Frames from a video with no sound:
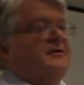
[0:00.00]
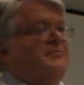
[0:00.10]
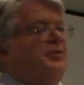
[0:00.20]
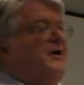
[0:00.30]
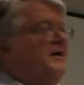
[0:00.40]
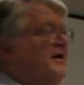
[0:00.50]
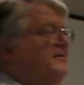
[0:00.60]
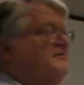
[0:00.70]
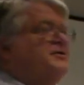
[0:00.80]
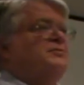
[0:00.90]
point
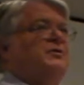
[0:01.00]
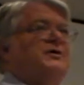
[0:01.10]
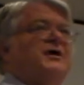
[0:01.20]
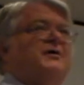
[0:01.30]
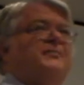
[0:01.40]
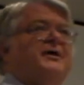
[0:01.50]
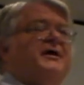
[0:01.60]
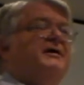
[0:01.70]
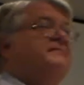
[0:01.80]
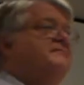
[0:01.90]
out of this one
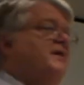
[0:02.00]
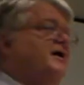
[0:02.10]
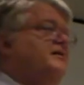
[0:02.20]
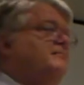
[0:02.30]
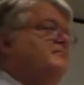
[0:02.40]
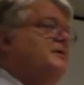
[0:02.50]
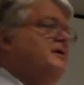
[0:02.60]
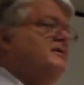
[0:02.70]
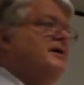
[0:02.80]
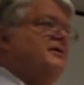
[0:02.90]
company, and they fined them
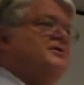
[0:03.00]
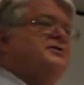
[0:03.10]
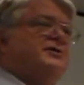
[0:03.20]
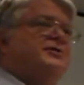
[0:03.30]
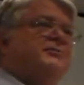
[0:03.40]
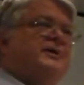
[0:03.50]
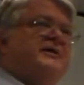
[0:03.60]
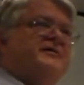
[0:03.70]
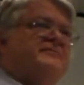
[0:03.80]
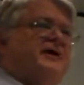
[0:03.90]
not just a little
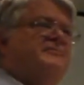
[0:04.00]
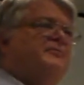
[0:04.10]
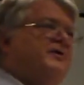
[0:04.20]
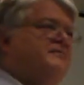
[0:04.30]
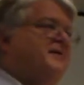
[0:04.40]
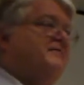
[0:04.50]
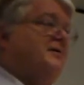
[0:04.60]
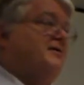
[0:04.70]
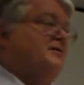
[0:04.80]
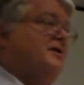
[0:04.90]
bit. They fined them
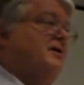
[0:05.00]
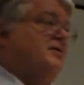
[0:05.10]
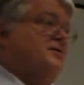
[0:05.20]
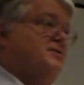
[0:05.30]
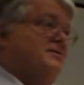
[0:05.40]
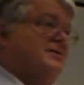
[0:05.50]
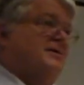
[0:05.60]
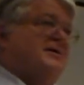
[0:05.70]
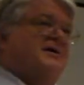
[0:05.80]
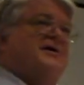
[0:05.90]
$25,000,
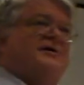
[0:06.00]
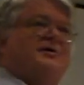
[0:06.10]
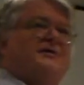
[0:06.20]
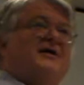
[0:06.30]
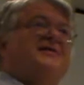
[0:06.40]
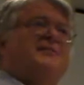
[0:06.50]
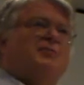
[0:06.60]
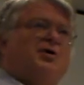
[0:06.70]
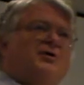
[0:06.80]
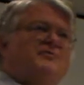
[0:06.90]
and I think
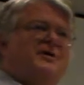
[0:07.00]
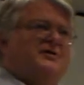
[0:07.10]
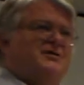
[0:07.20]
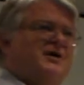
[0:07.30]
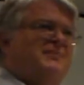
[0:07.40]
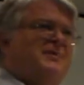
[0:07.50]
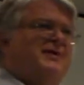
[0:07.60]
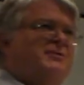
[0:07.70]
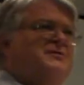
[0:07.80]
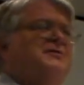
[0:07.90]
partly because the
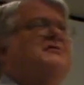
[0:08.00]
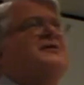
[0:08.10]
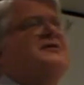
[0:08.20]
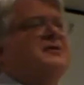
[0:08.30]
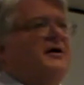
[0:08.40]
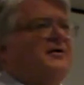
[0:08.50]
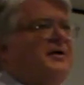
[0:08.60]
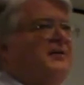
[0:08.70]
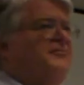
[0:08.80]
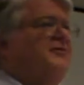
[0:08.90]
company wasn't
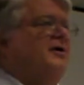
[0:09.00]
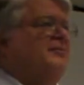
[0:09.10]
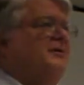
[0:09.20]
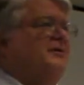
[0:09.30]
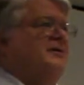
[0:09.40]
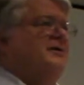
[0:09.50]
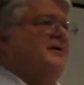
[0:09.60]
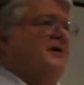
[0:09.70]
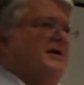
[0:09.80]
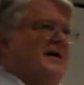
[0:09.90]
entirely upfront with
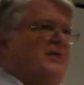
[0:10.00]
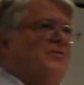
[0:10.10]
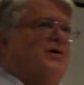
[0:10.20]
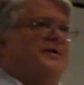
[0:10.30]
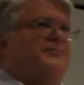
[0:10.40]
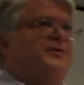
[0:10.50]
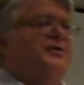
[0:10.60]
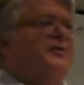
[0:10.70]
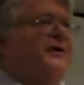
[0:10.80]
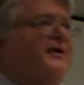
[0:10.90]
how long they've been
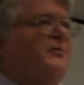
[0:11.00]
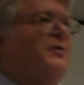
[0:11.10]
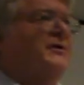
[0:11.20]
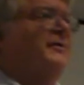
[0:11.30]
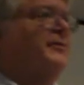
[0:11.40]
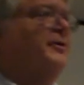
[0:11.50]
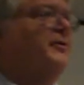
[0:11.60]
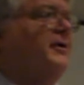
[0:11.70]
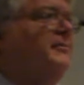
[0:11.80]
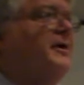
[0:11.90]
doing it and what they were
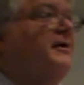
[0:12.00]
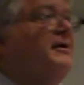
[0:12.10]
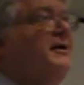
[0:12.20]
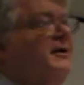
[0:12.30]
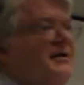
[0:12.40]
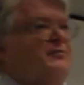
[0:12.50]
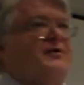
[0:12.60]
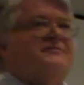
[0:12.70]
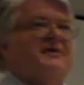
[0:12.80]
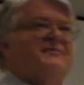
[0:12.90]
doing. But a
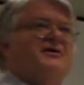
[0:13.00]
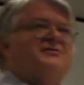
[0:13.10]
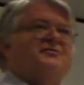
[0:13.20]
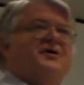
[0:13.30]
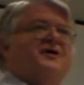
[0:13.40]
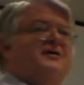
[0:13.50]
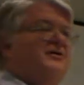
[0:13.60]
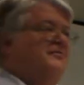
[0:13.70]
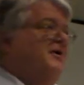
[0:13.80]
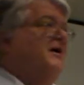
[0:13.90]

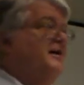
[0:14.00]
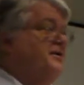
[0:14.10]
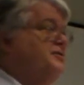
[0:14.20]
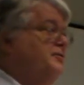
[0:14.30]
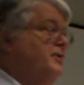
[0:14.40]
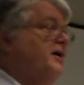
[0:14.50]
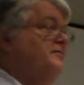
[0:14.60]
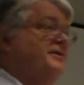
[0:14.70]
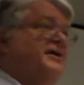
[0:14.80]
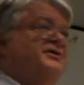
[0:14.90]
$25,000 fine gets you a lot
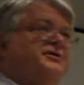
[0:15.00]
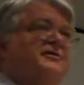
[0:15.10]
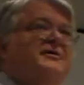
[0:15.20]
of attention.